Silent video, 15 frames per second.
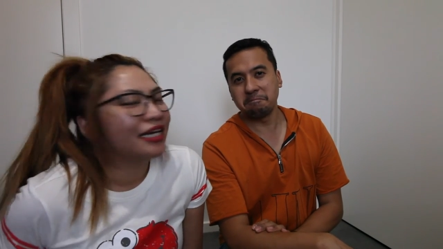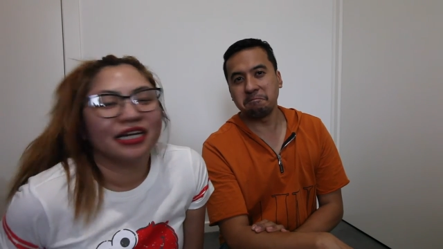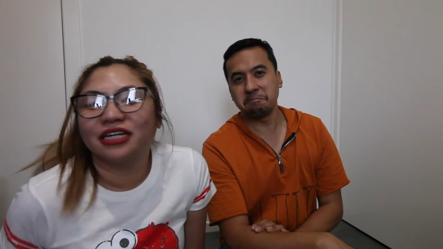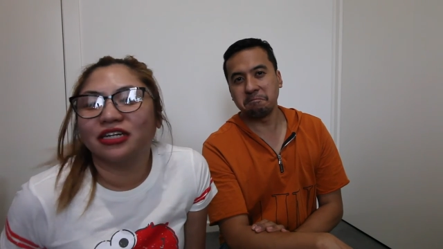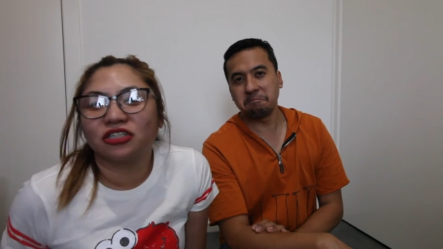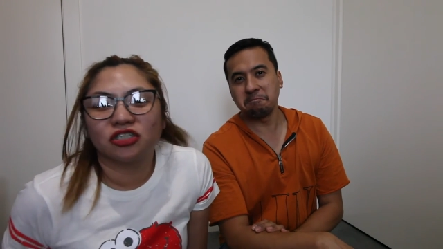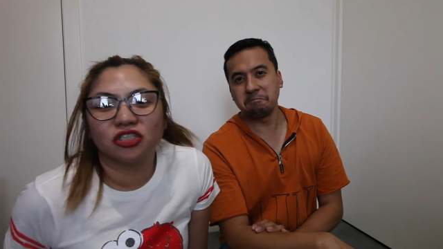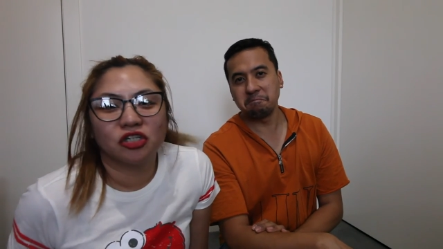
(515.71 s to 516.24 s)
Speaker 1: in
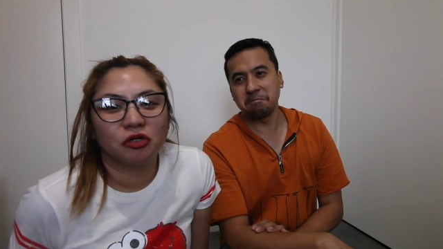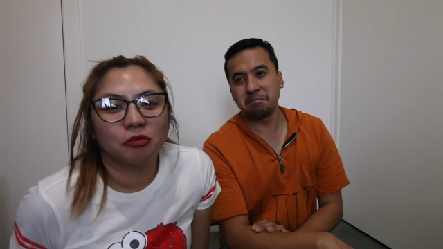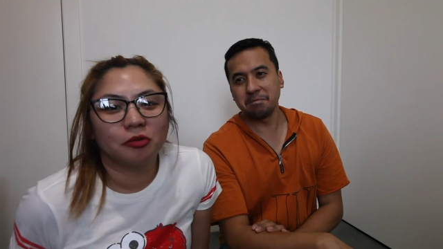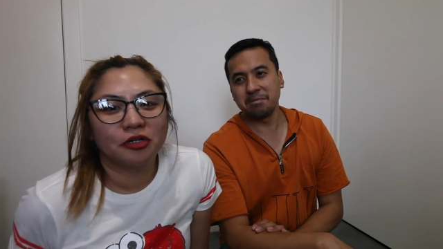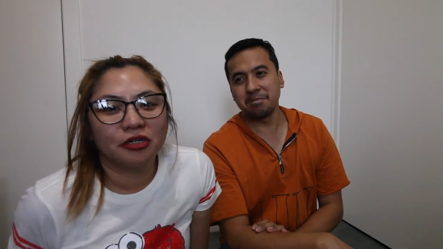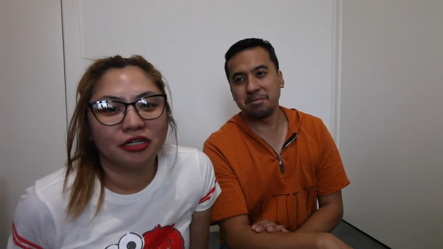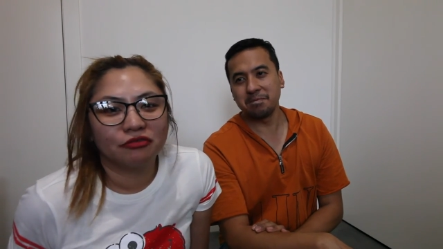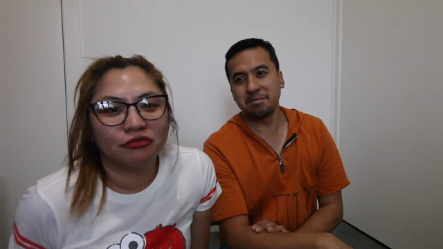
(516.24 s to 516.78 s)
October,
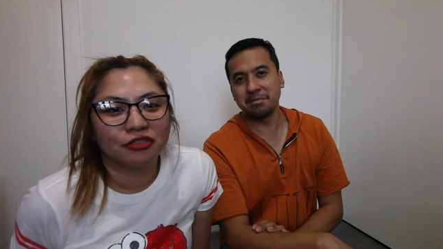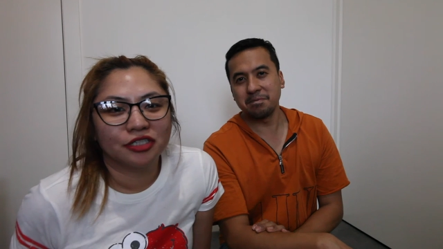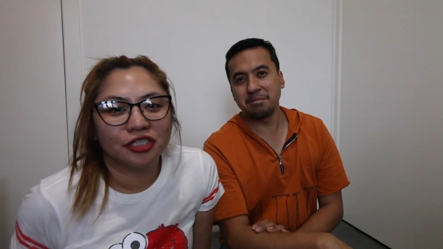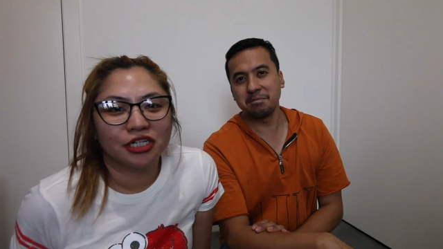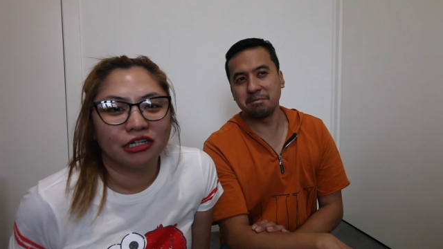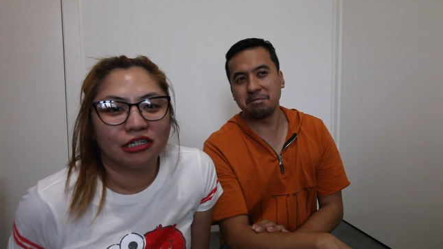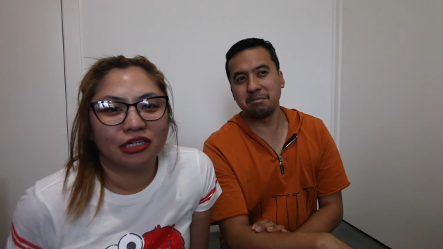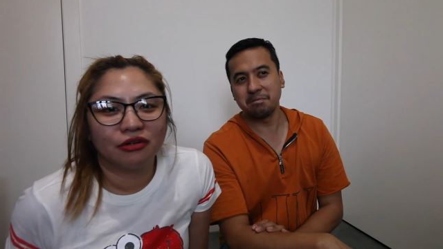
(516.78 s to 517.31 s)
and we'll
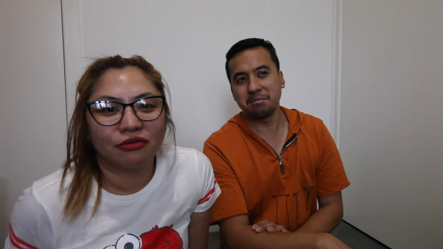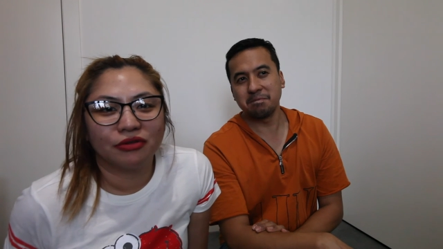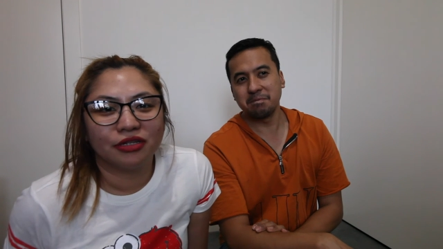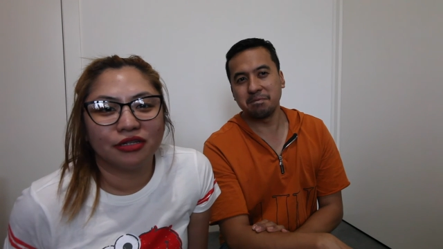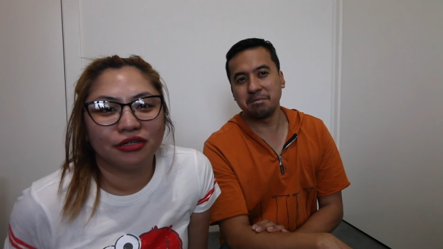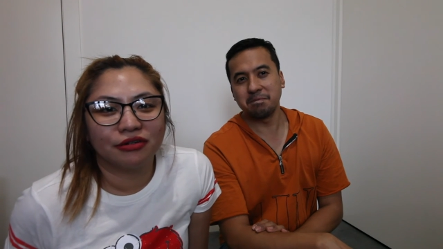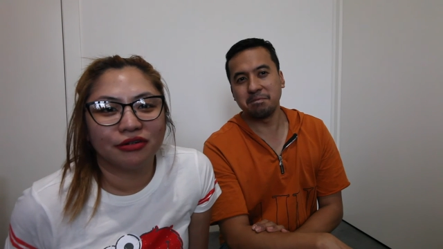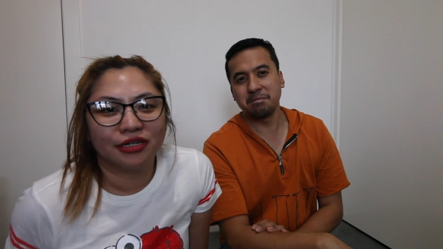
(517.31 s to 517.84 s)
share that
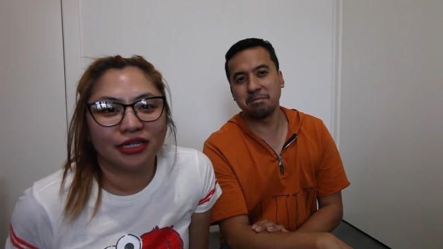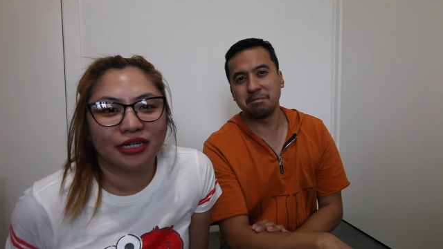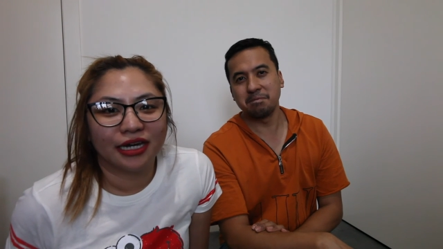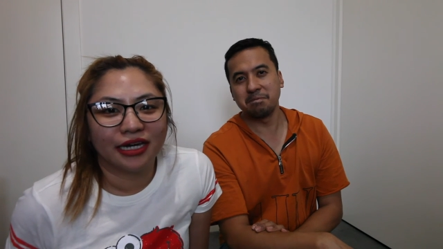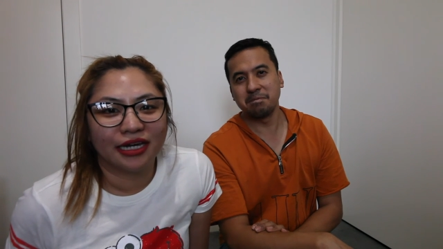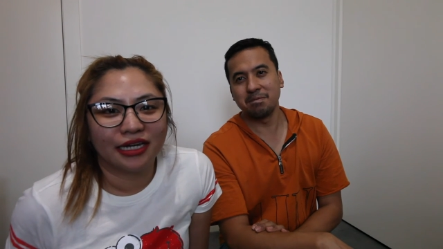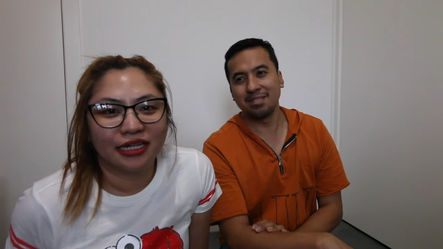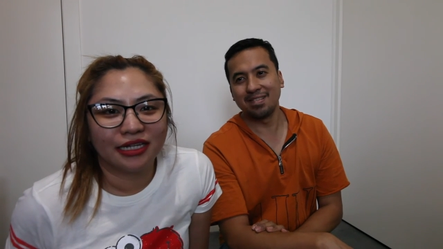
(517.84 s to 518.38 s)
with you
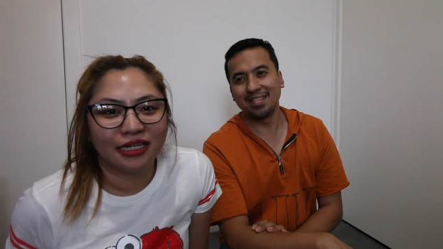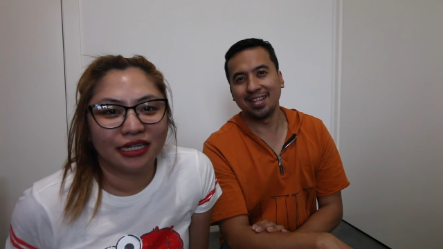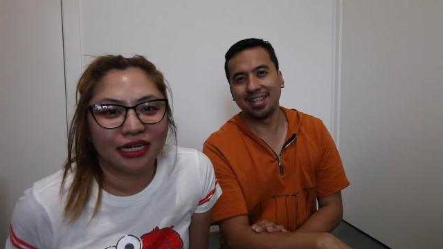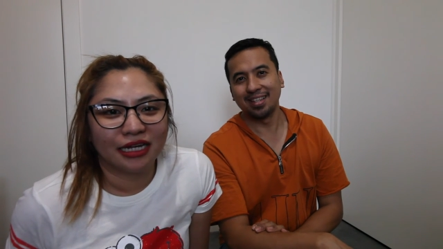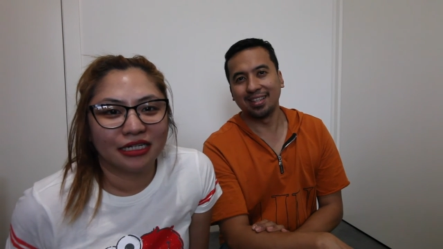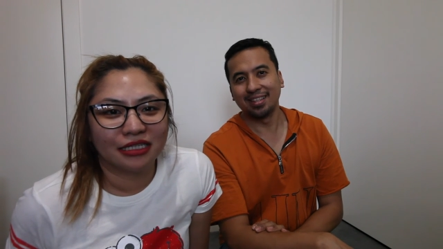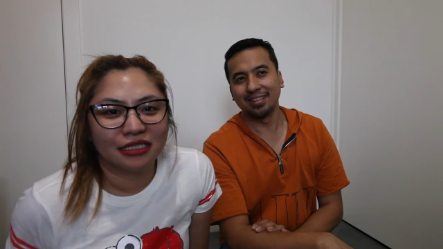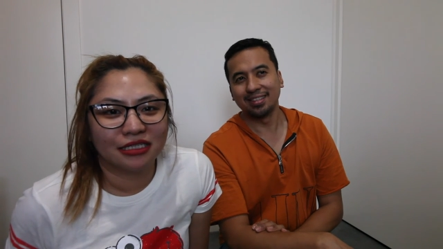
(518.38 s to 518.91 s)
again
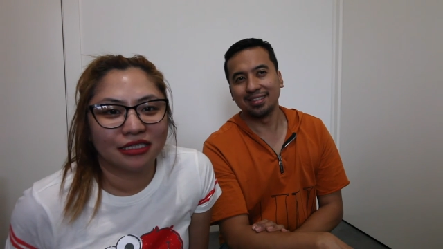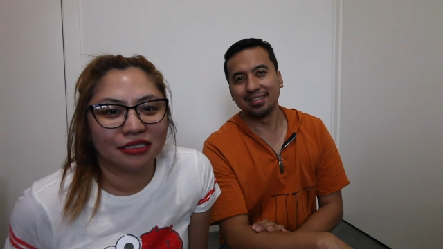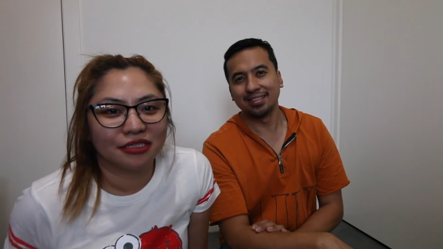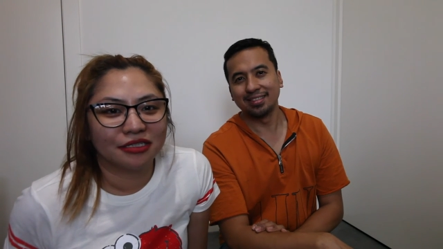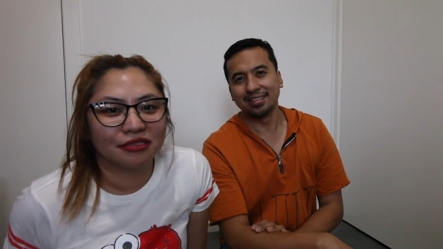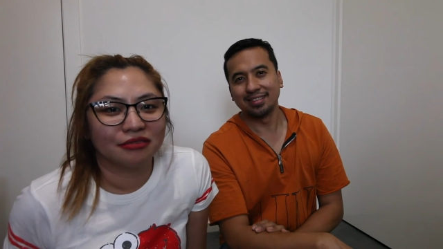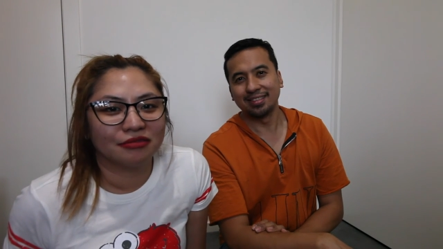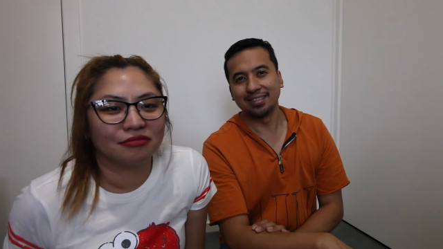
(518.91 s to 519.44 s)
as
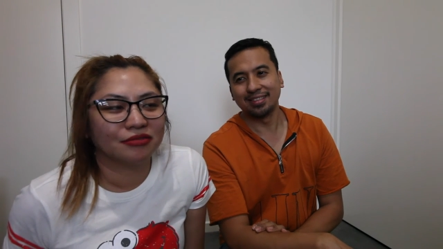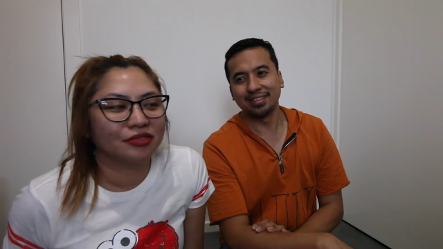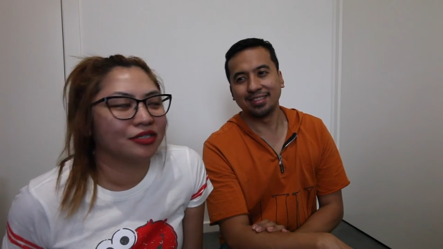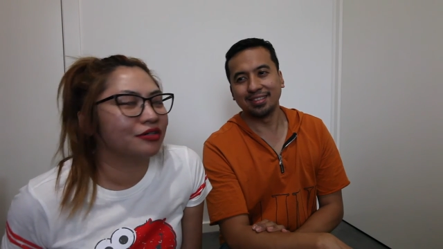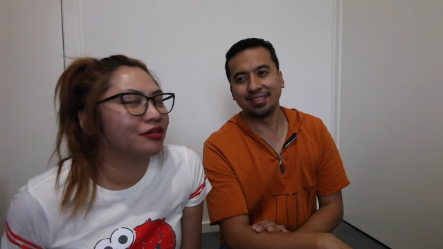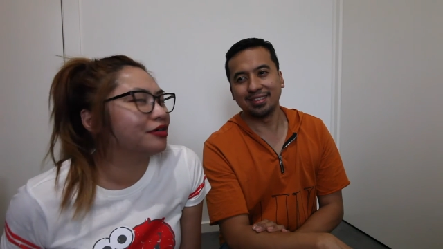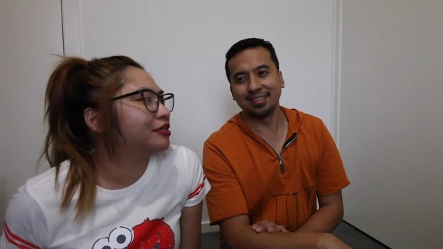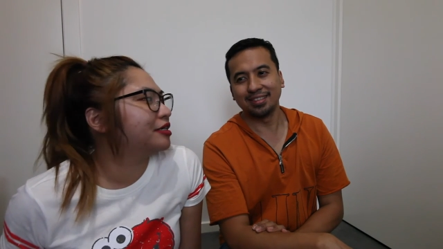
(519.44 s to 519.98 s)
a, you
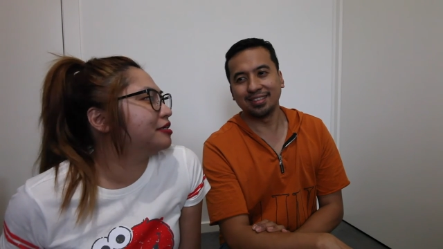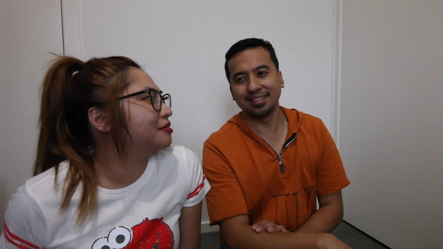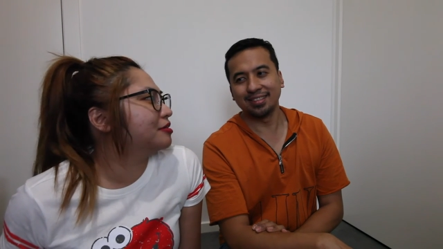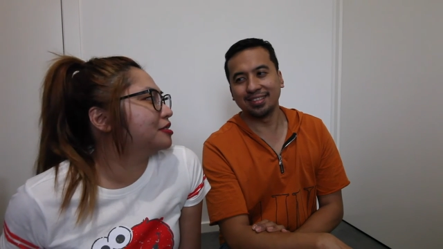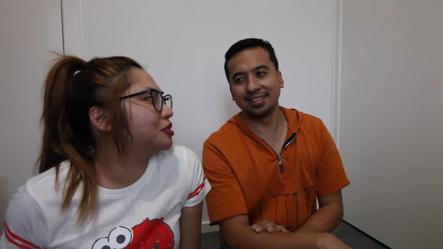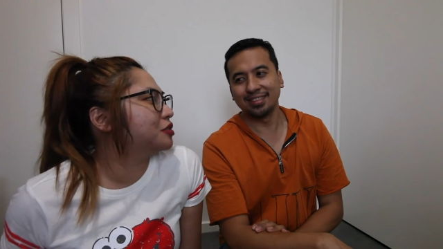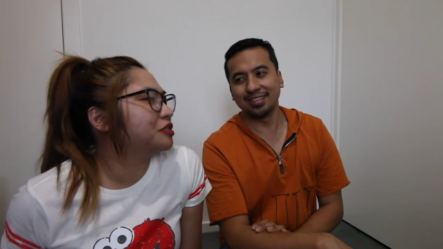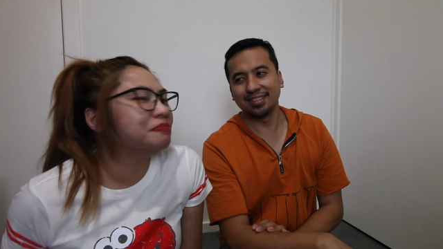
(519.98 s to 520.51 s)
know, our
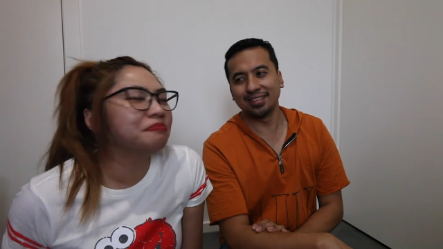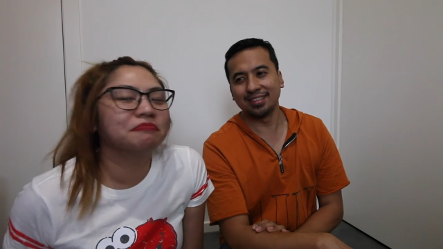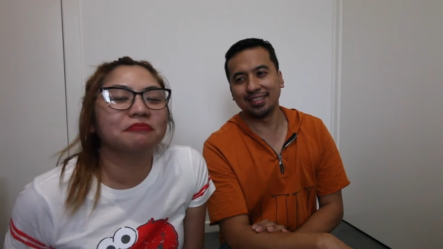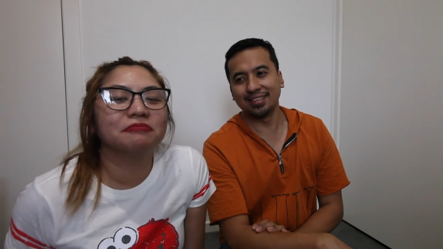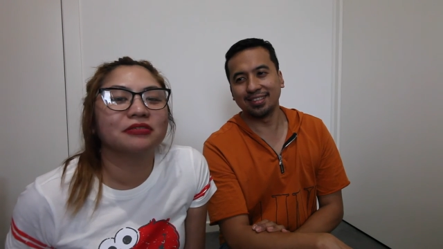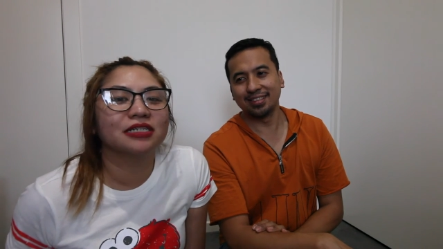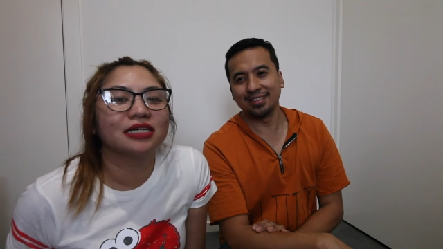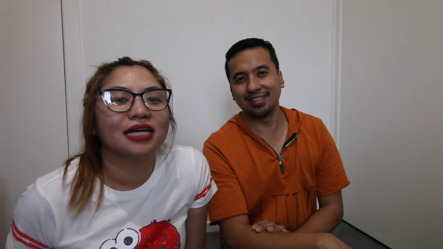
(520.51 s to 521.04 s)
yearly
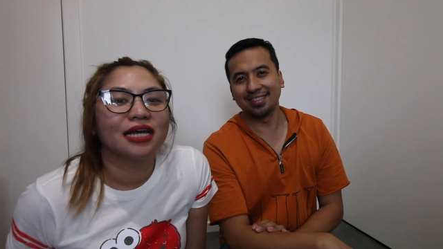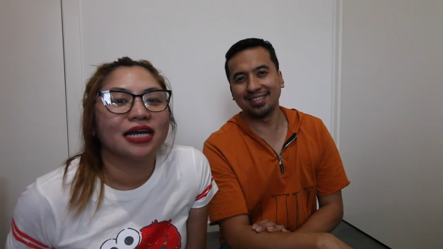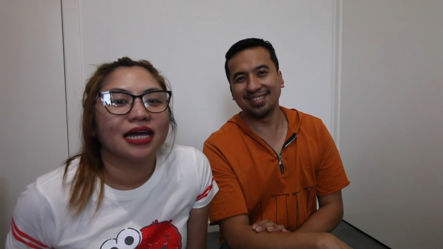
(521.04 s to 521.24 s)
trips.